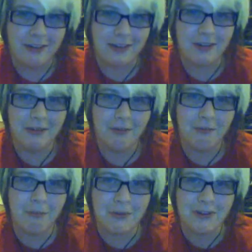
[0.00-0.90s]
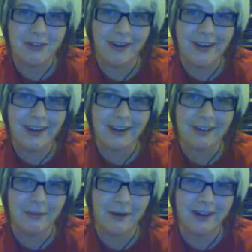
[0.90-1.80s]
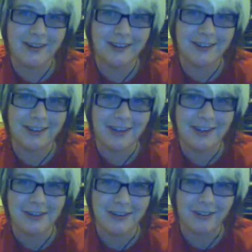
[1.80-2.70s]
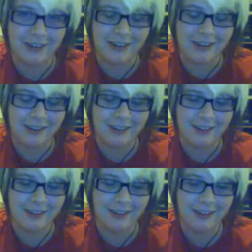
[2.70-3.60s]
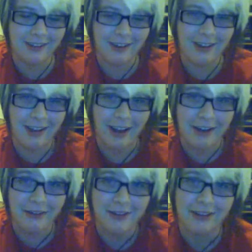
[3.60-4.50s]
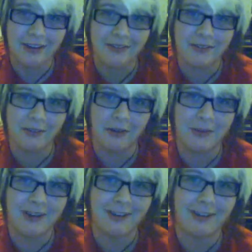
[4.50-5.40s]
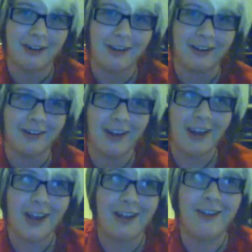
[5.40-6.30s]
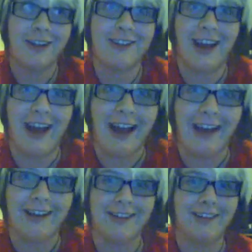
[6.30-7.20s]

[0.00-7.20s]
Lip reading: they're just a bunch of rednecks about it and just treated you different. And I know where you're coming from, and it sucks. It sucks ass.